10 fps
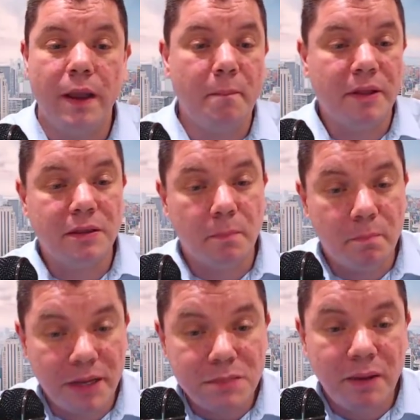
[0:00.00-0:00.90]
But the
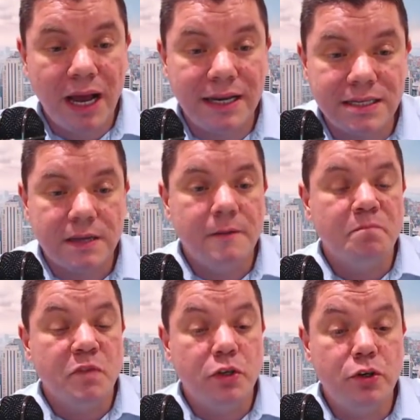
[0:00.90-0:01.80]
best part is
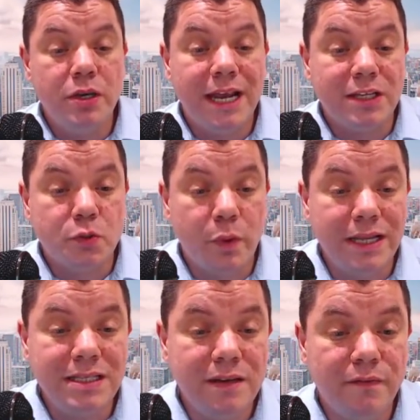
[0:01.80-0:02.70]
you get
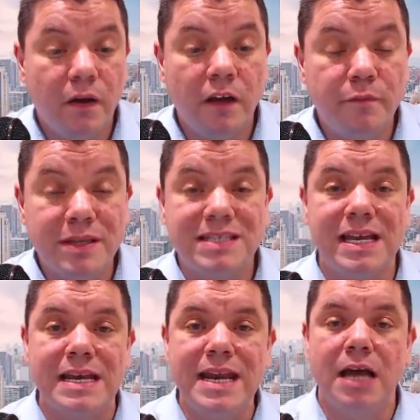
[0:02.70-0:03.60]
twenty-five
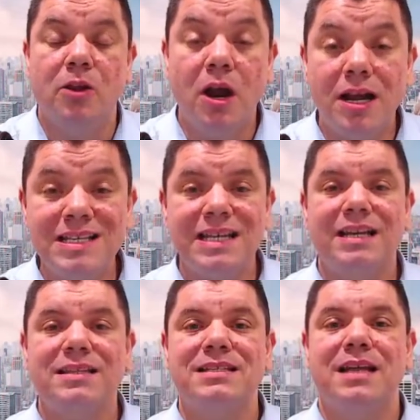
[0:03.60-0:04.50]
percent. Now, like I said
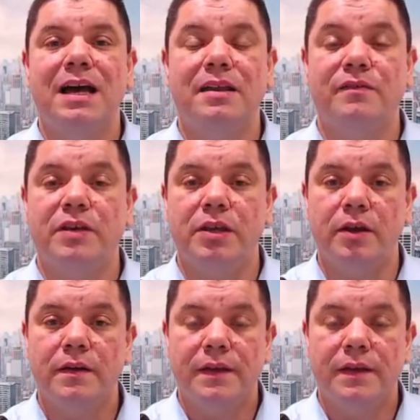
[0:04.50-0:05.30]
at the start of the video,